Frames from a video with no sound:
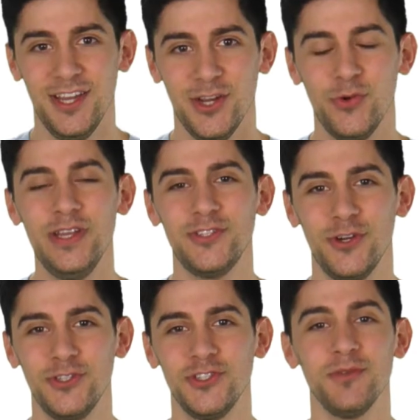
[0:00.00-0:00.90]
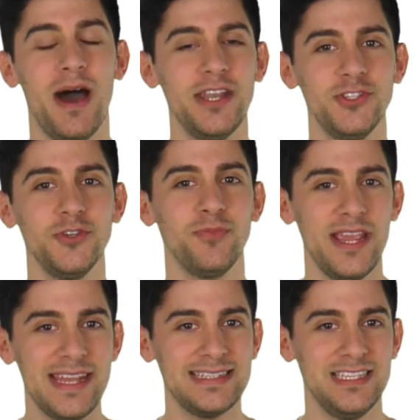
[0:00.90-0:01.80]
Researchers monitored
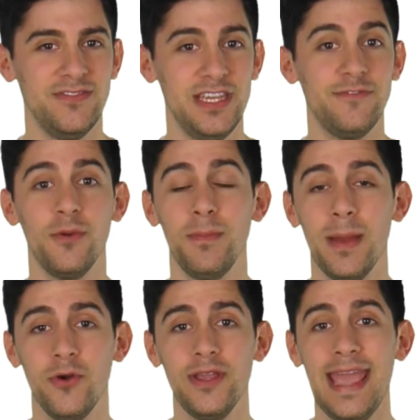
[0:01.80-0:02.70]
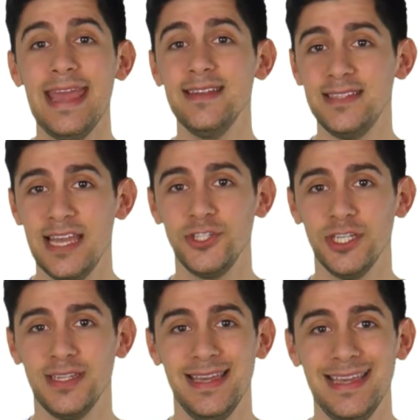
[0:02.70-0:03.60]
brain activity for memory and
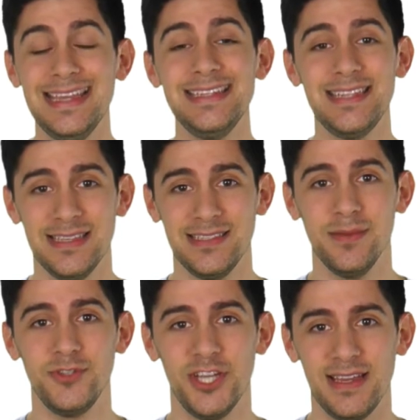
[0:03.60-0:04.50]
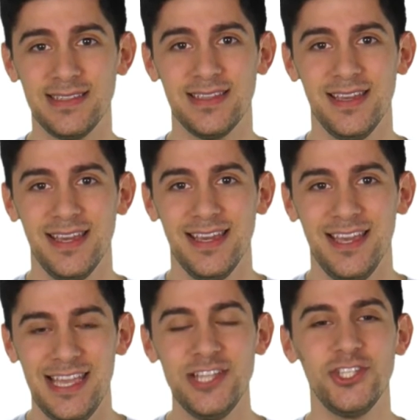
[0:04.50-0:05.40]
attention in test subjects.
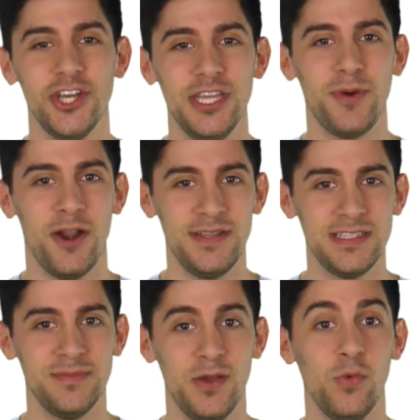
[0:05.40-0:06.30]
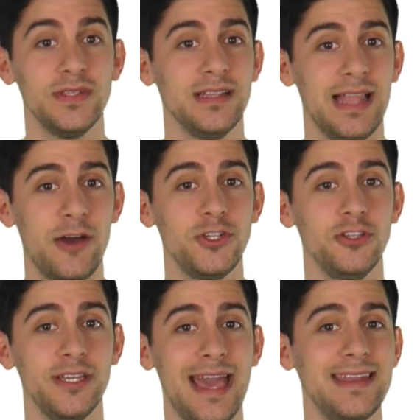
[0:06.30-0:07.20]
Each study participant was allowed to
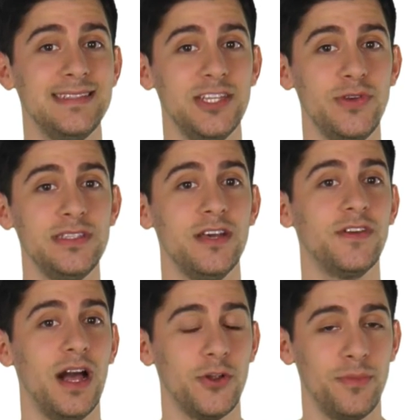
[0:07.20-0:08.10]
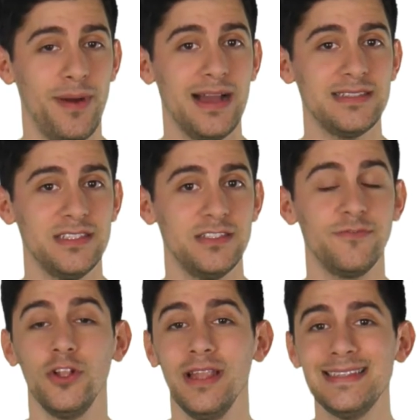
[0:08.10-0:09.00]
look at a series of colored boxes
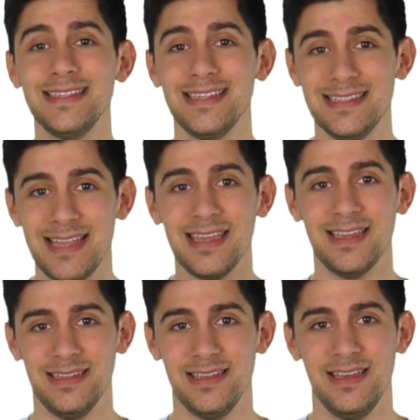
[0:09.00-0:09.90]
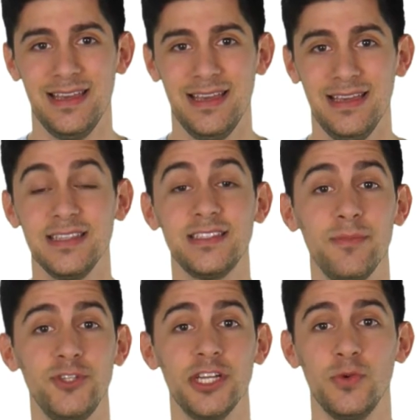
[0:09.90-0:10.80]
for less than a second. The
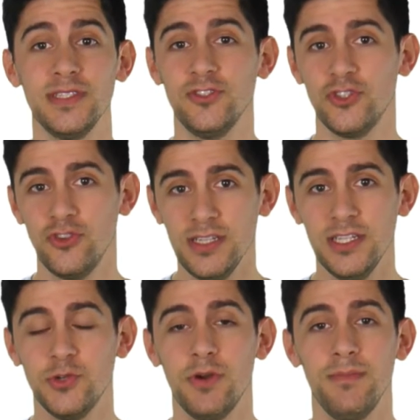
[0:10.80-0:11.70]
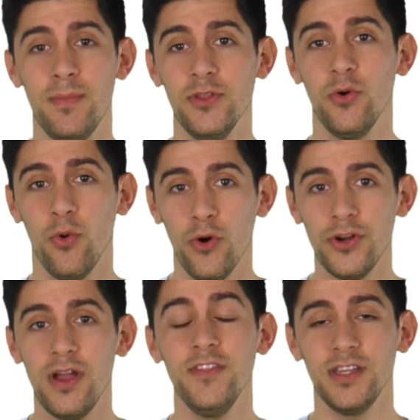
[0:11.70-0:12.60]
subject was instructed to remember the
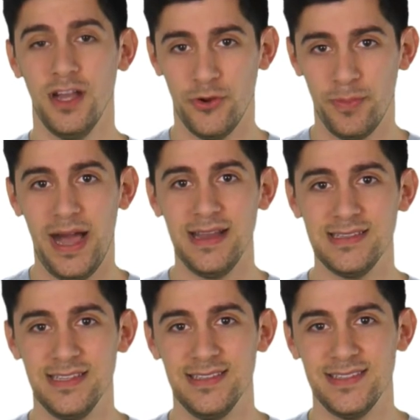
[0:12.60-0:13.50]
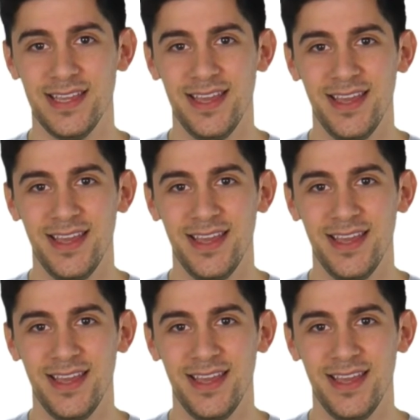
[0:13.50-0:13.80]
order of the colored boxes.